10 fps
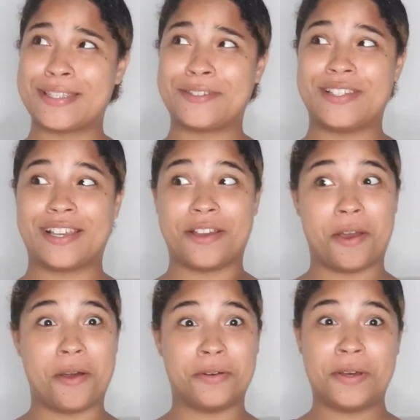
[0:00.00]
I was like,
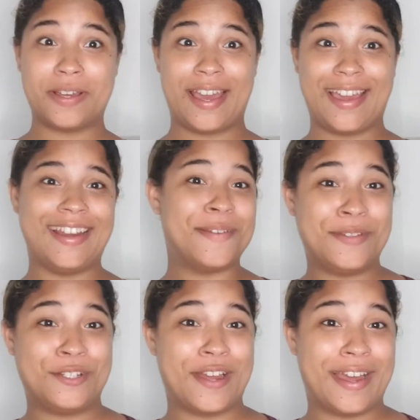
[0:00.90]
oh okay, let me
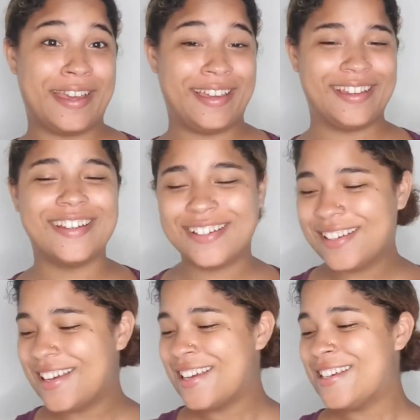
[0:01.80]
try.
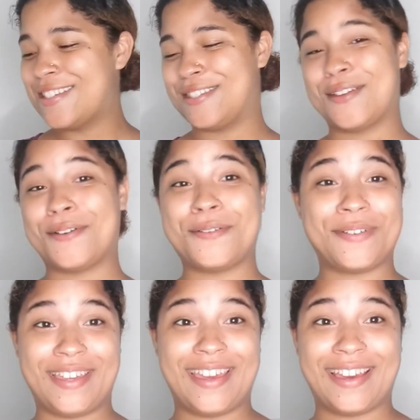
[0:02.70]
So
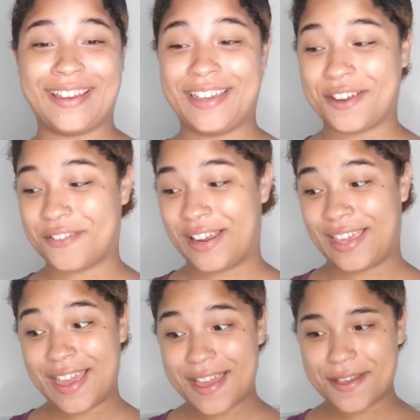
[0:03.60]
yeah, here I
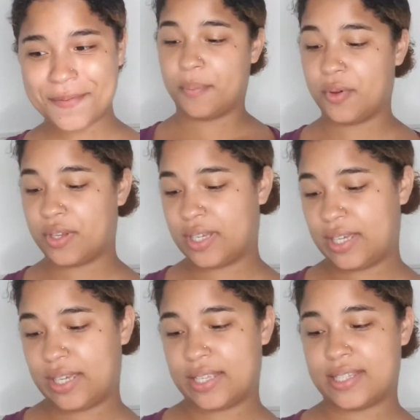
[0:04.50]
am.
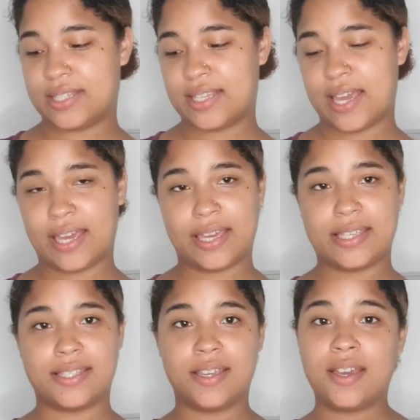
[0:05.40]
Monkey, it
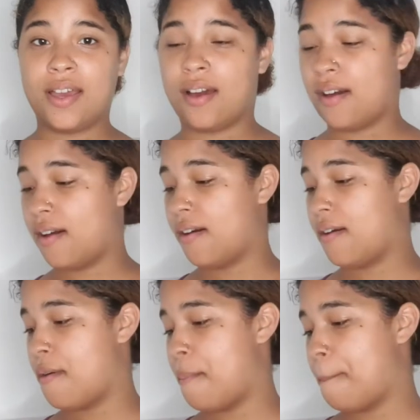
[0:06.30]
says
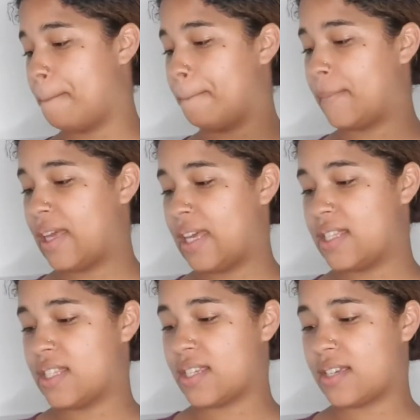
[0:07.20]
it
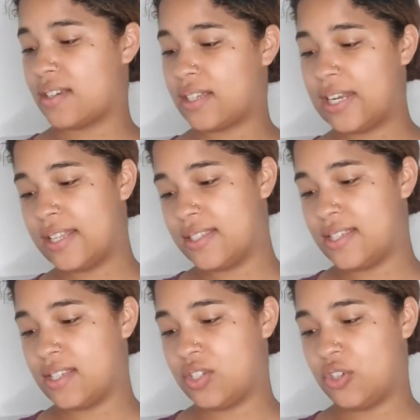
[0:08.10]

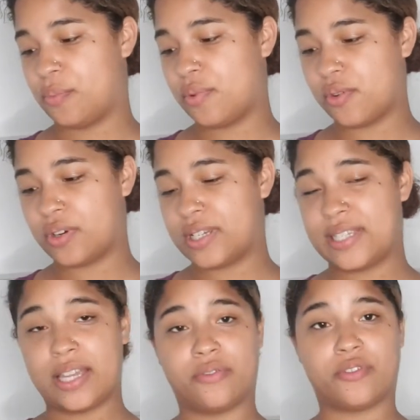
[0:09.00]
cleanses your pores
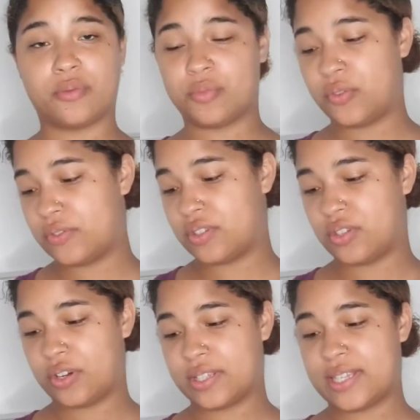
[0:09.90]
and removes
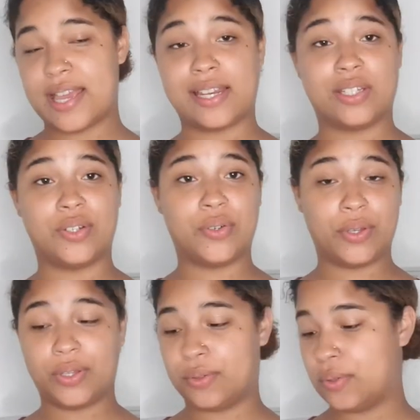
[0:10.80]
dirt and
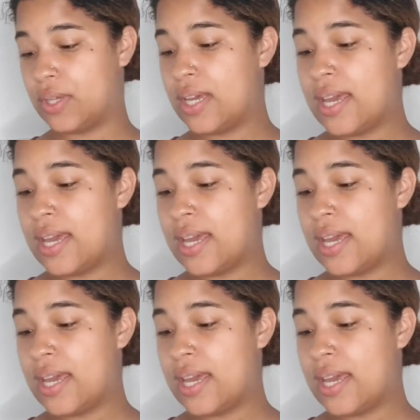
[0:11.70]
oil.